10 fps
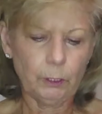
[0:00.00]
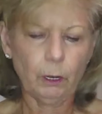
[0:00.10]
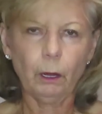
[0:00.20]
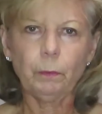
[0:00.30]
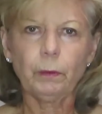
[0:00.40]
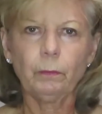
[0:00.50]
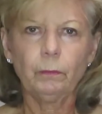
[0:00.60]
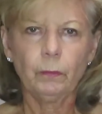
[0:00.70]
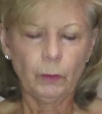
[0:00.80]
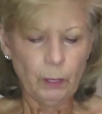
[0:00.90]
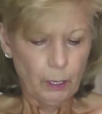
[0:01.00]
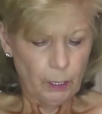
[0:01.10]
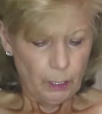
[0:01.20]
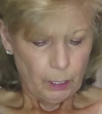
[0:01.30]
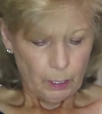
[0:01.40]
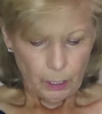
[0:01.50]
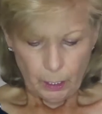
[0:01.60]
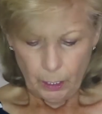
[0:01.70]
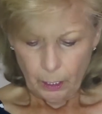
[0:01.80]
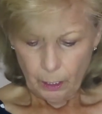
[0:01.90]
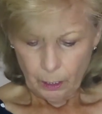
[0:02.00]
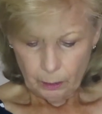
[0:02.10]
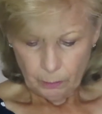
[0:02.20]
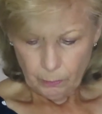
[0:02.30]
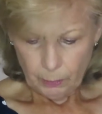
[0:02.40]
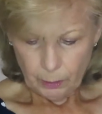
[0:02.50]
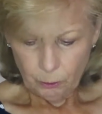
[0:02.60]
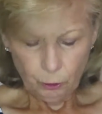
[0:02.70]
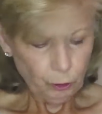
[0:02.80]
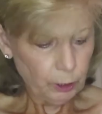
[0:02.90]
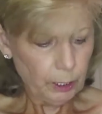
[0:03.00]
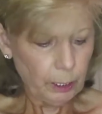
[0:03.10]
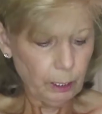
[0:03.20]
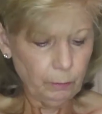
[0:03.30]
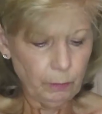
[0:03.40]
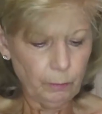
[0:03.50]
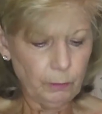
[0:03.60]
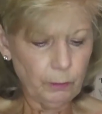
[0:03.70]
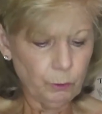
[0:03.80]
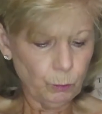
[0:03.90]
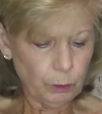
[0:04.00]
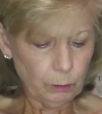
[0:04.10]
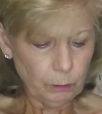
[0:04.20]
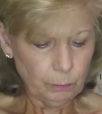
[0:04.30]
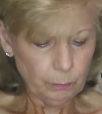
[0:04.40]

top, and then you're going to have this one